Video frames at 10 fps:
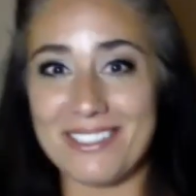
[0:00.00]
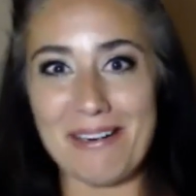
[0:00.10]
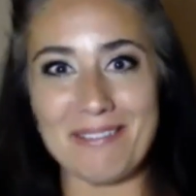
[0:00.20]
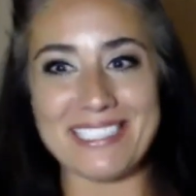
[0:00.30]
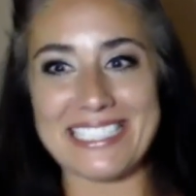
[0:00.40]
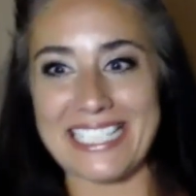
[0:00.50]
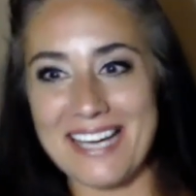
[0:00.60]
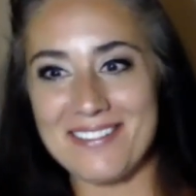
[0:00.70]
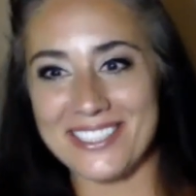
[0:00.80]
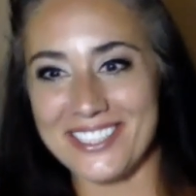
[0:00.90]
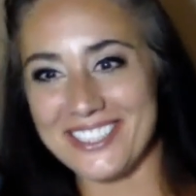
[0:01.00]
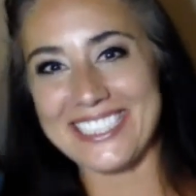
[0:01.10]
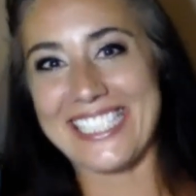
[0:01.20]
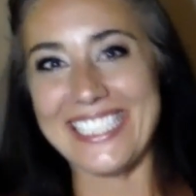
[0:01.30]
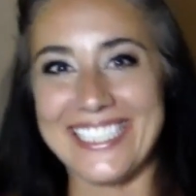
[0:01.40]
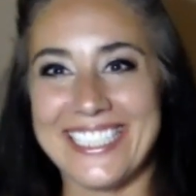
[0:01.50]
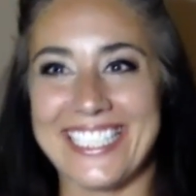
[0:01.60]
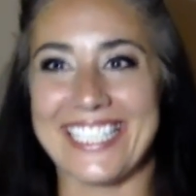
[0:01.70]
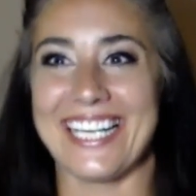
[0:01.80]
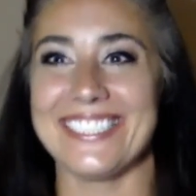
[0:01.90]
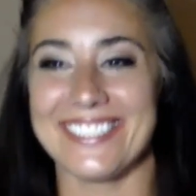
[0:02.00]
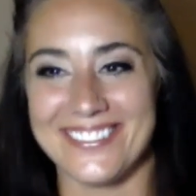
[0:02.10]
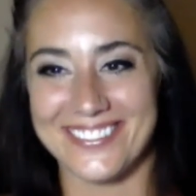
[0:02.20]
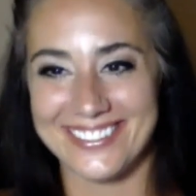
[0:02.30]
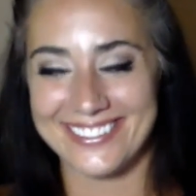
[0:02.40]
a whole bunch of chemicals. Like I don't.